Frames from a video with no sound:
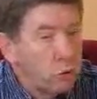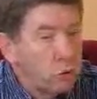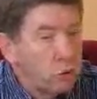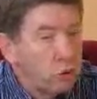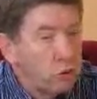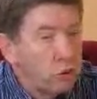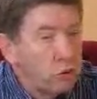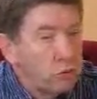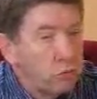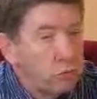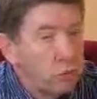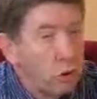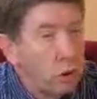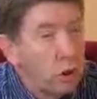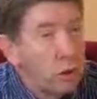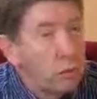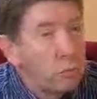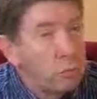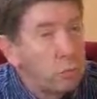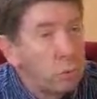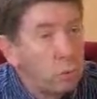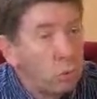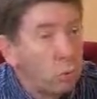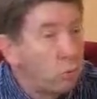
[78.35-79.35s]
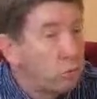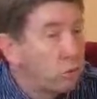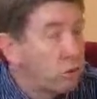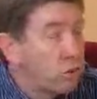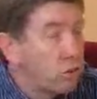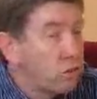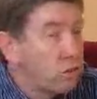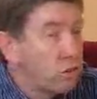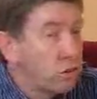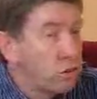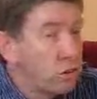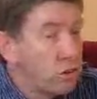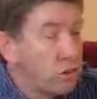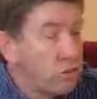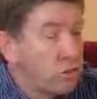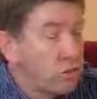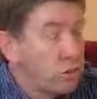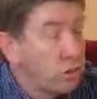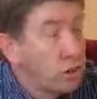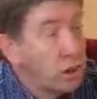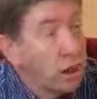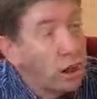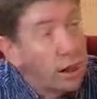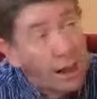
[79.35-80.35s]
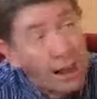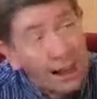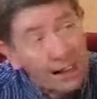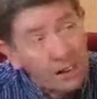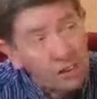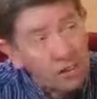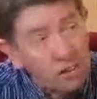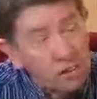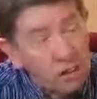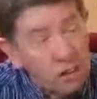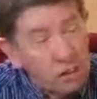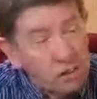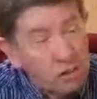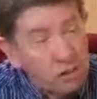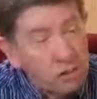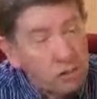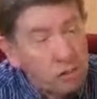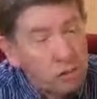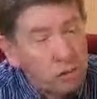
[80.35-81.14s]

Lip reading: which is really important is to gain access